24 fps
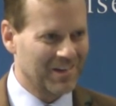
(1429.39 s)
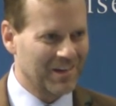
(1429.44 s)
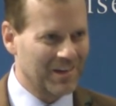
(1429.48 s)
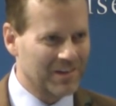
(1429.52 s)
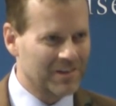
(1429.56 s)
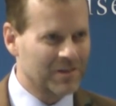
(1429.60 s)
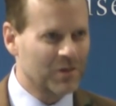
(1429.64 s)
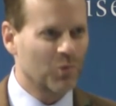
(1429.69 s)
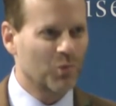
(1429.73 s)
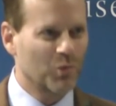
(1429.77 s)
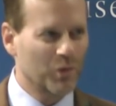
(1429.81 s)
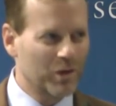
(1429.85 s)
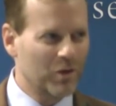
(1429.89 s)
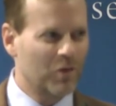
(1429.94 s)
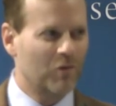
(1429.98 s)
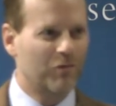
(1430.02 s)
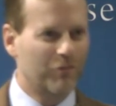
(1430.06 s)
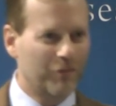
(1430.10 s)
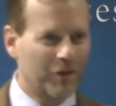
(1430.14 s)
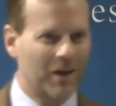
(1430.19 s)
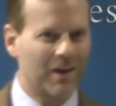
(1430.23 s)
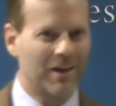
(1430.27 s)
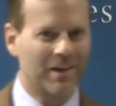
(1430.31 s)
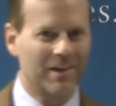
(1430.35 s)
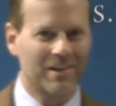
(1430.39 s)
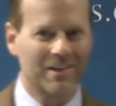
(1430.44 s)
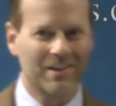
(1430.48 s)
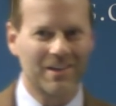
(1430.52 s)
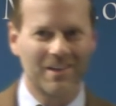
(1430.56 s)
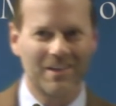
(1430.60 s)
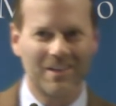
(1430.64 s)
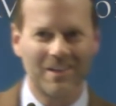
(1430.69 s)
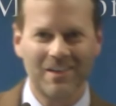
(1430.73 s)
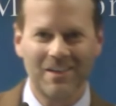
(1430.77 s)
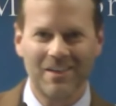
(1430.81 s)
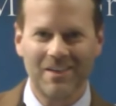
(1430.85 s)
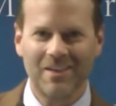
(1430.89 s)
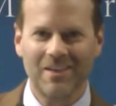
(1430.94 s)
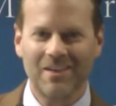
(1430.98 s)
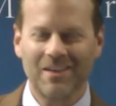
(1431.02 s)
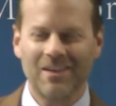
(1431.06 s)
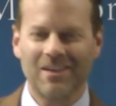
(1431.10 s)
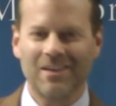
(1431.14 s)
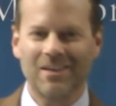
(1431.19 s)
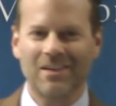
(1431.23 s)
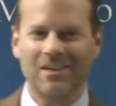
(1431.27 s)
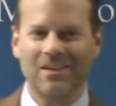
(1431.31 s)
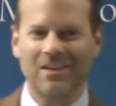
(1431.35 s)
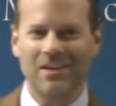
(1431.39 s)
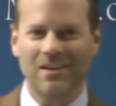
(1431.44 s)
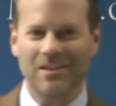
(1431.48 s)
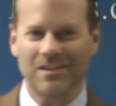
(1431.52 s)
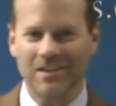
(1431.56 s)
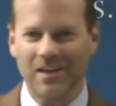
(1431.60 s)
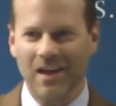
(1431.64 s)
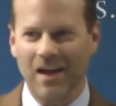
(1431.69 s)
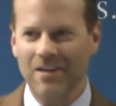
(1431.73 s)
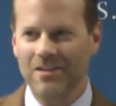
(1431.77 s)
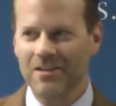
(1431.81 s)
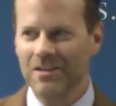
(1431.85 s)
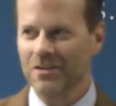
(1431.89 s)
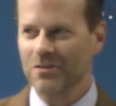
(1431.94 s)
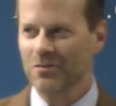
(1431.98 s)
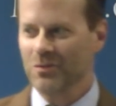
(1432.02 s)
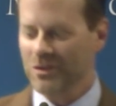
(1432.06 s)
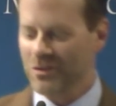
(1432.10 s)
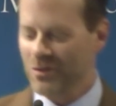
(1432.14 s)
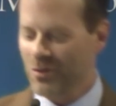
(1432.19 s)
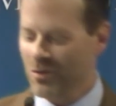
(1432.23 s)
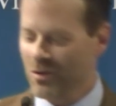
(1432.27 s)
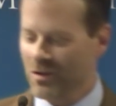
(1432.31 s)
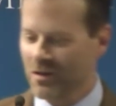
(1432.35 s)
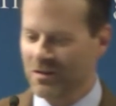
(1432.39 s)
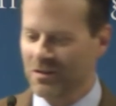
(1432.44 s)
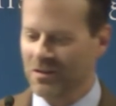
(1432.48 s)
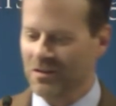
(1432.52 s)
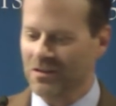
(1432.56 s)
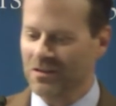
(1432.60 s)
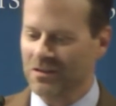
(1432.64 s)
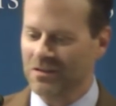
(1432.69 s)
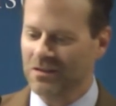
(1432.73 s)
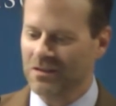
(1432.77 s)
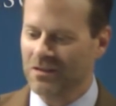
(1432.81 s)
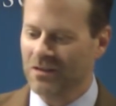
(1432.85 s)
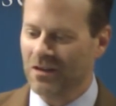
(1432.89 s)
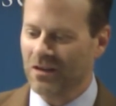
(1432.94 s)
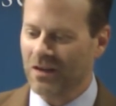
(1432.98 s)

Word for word: It's a real fight it's not just rhetorical.